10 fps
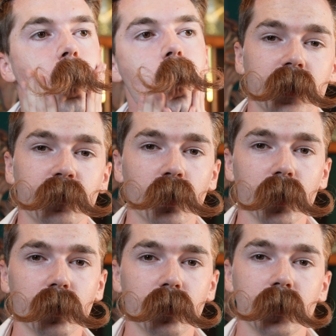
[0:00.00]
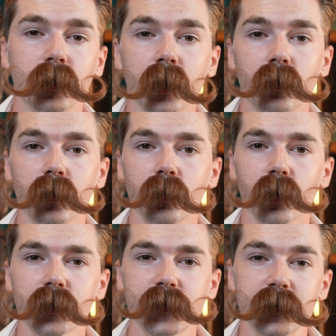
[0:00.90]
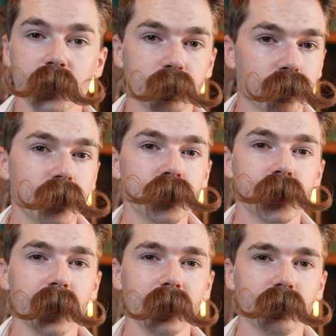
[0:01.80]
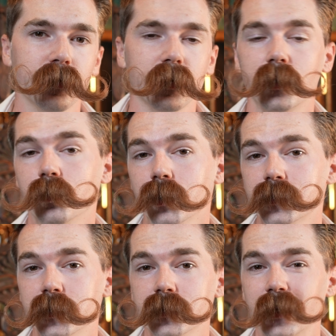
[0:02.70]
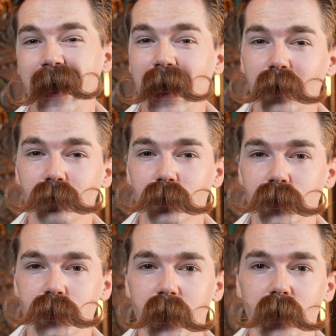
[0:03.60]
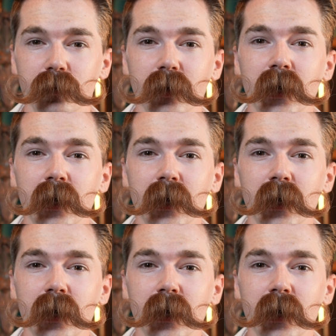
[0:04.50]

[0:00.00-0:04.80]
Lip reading: Shave oil not only works as a pre-shave, it works as an aftershave.